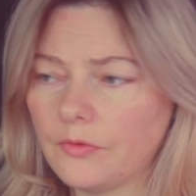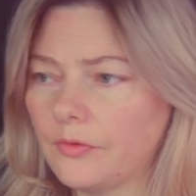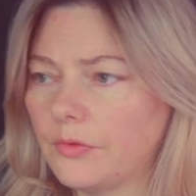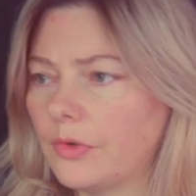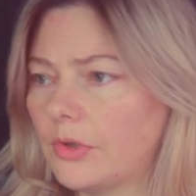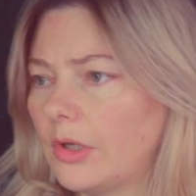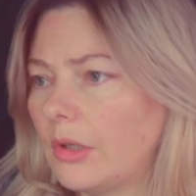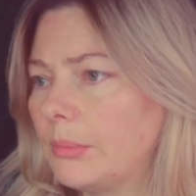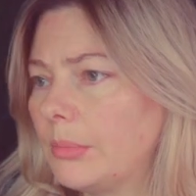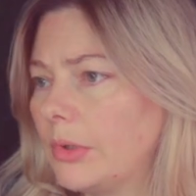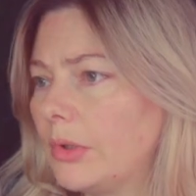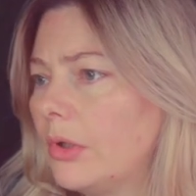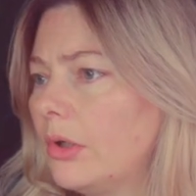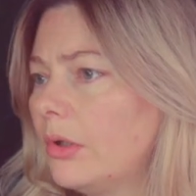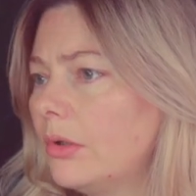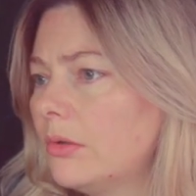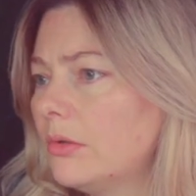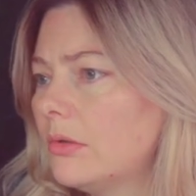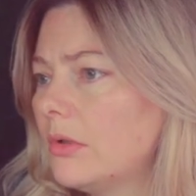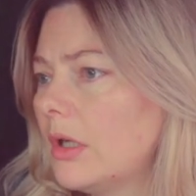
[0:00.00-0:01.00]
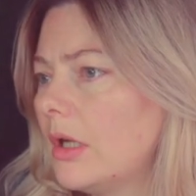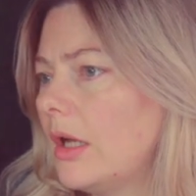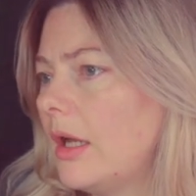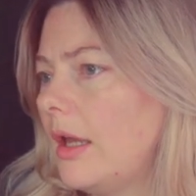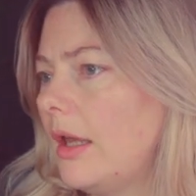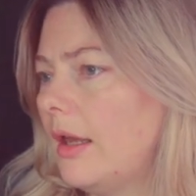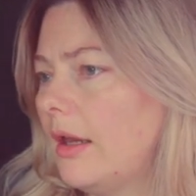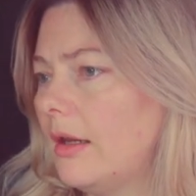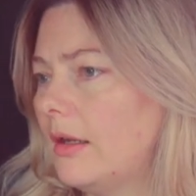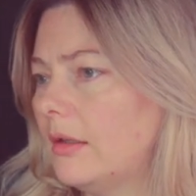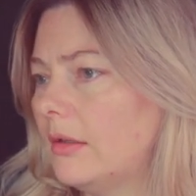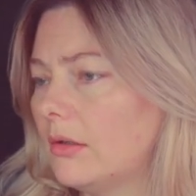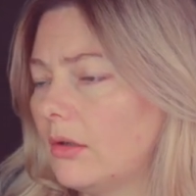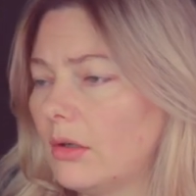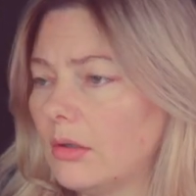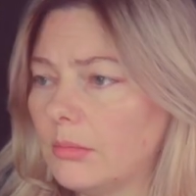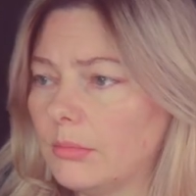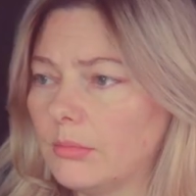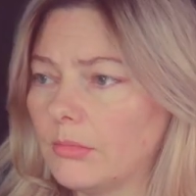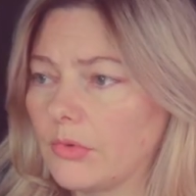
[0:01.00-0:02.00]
14.0 and on